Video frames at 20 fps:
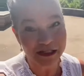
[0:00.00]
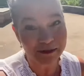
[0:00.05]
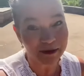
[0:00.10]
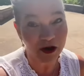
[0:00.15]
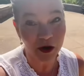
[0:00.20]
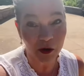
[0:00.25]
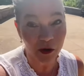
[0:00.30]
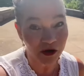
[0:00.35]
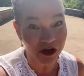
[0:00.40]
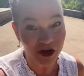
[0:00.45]

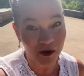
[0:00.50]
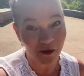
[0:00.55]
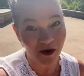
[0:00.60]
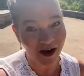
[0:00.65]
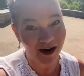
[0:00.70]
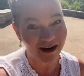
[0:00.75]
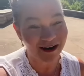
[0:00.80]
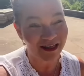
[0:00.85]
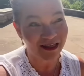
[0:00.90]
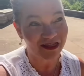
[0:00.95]
matter who you
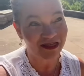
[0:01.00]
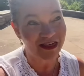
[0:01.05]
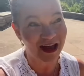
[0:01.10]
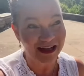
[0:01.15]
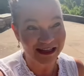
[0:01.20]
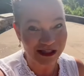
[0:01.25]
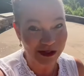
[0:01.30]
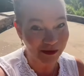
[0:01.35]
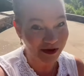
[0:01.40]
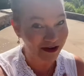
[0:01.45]
are,
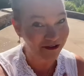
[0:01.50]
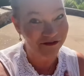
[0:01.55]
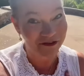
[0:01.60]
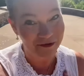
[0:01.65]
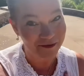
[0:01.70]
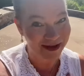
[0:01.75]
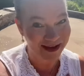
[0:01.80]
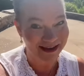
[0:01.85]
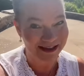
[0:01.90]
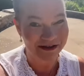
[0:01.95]
that's a win for
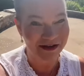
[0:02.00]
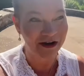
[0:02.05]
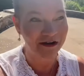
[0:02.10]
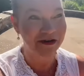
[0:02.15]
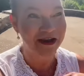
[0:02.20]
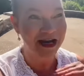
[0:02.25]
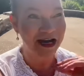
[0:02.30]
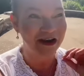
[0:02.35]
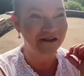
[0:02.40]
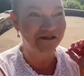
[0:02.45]
me. So, I don't
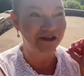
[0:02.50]
care if